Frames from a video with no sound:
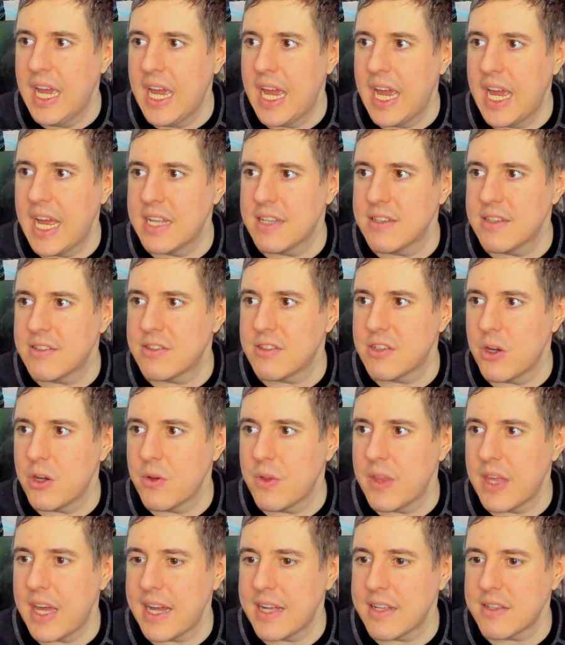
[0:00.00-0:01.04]
And
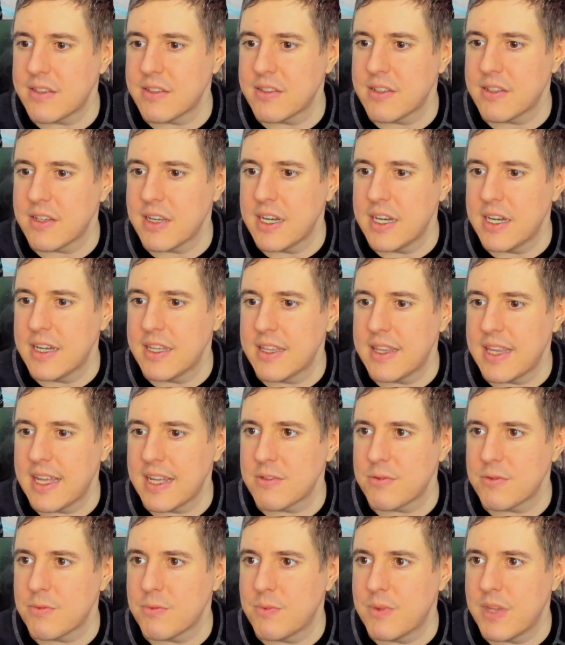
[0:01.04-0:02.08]
so that's
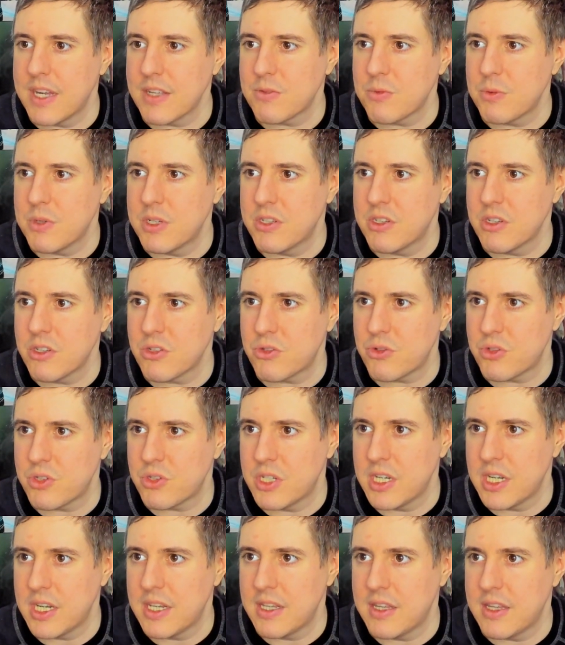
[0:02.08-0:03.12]
what he's
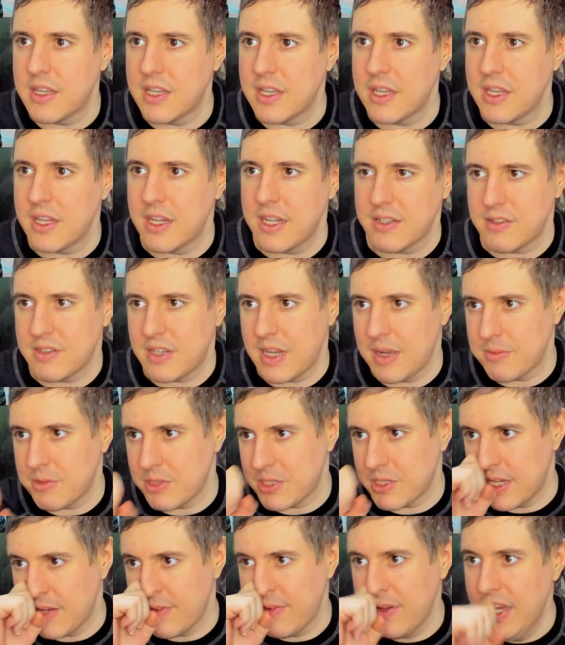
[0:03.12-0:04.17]
interested in, that's the type of
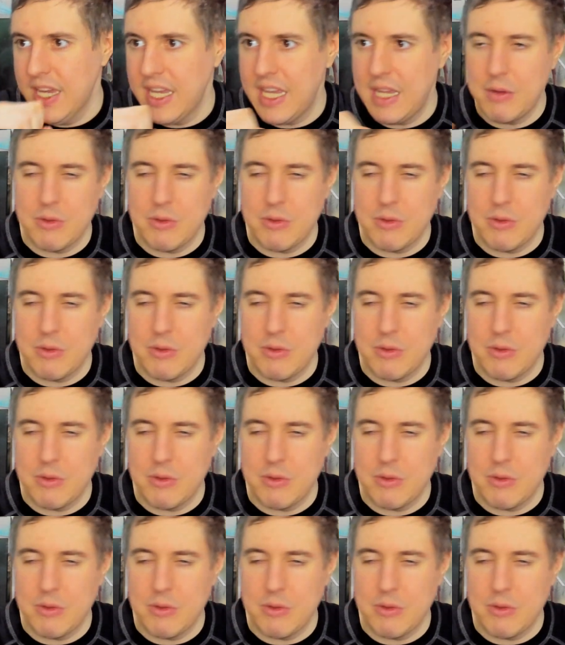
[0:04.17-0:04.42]
stuff.